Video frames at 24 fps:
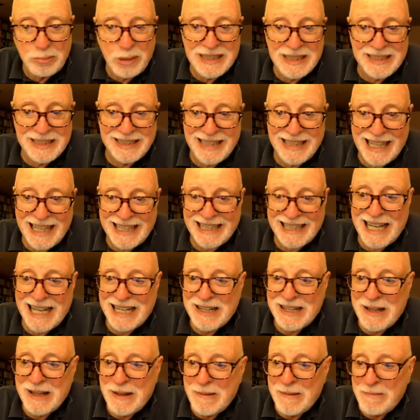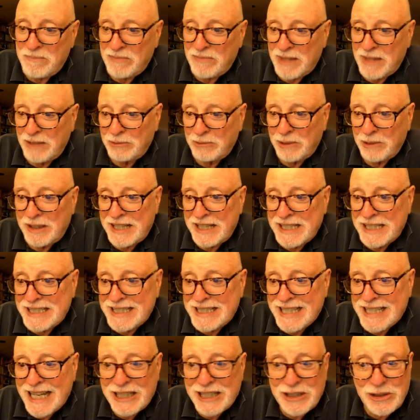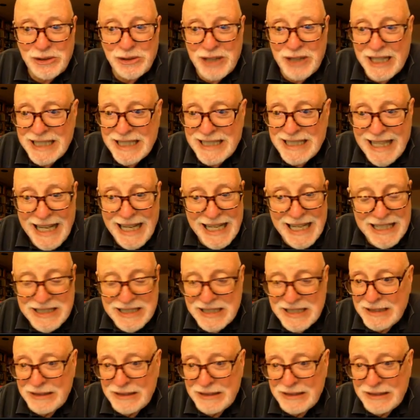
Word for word: places like that, whether they'd stay in the United States.